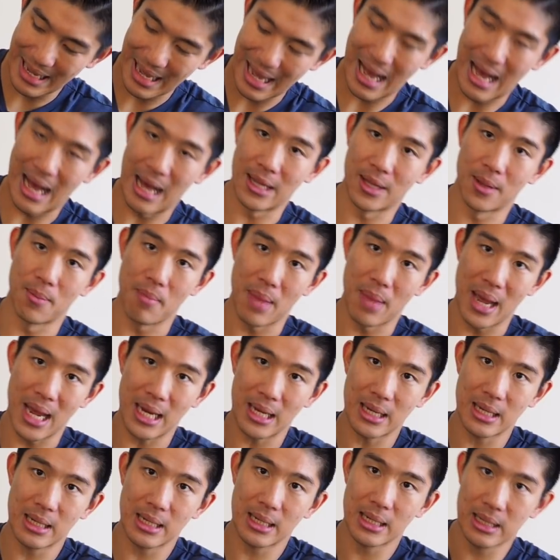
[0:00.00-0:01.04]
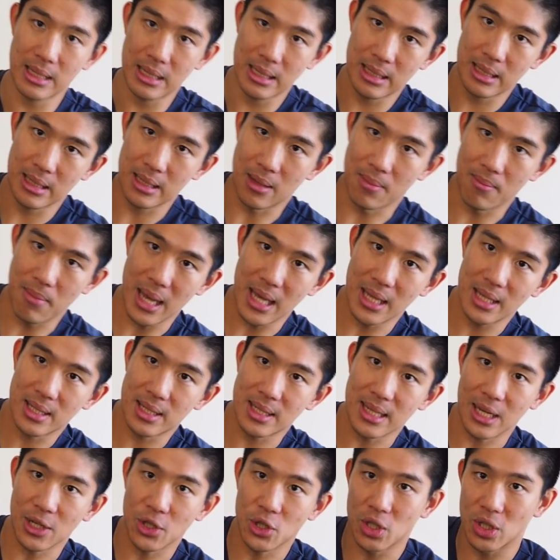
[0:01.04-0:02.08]
the main
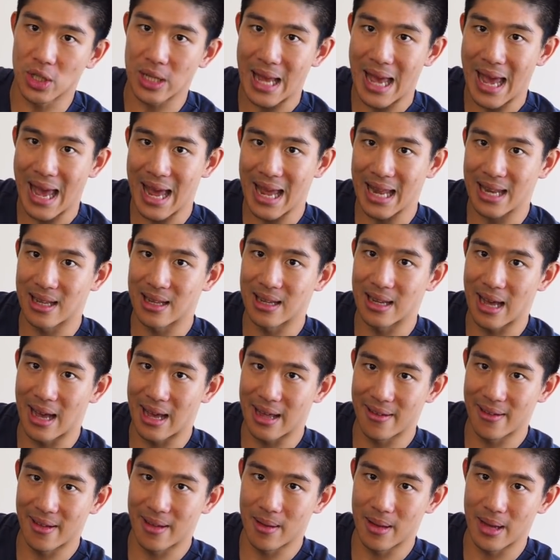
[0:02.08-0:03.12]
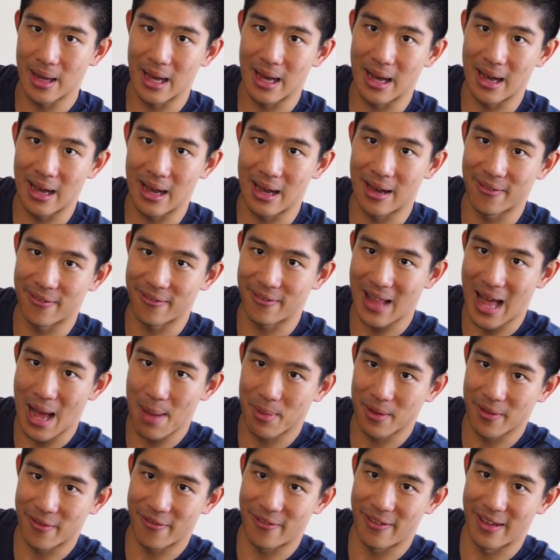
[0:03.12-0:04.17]
section and a flap
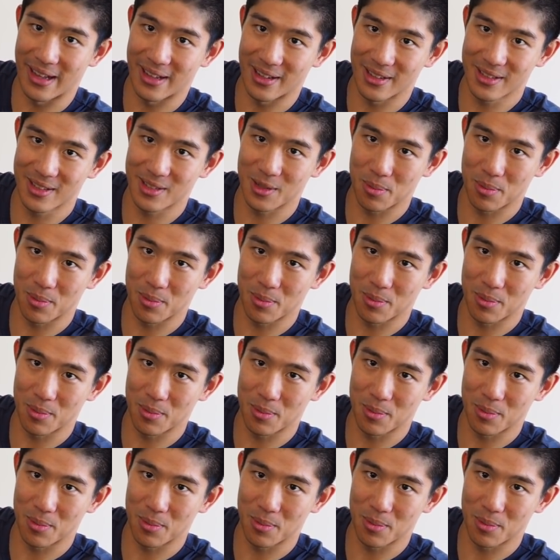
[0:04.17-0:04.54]
of felt.